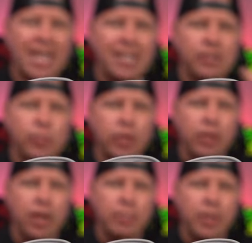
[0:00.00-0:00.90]
These will
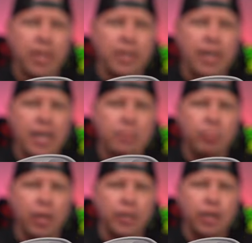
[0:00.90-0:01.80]
come in a
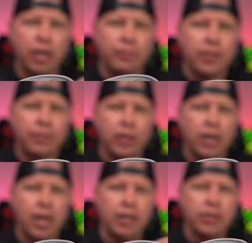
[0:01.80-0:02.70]
bunch of different
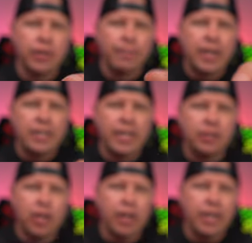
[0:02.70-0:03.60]
colors. Now
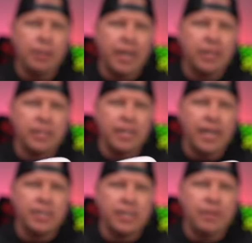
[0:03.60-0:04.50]
talking about this
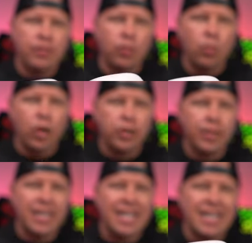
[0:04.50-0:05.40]
case, if you're
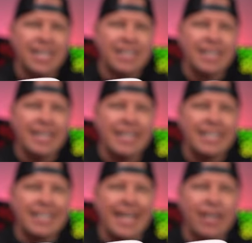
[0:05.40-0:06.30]
wondering, this
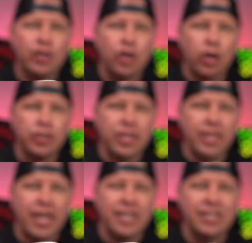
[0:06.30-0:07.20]
is a charging
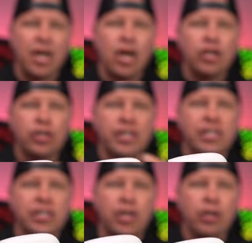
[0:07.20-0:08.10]
case. So
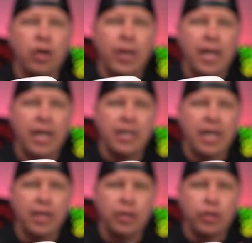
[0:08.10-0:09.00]
this is gonna go ahead
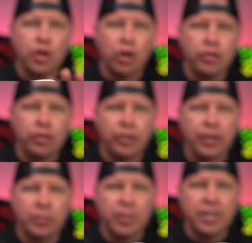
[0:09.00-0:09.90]
and charge your
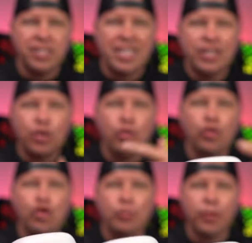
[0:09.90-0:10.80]
earbuds as soon
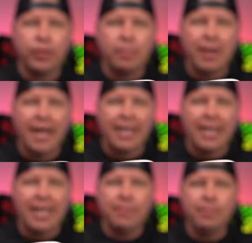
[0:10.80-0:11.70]
as you put them back
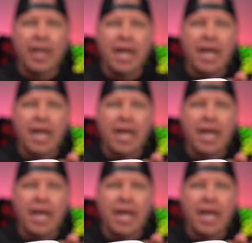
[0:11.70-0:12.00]
in.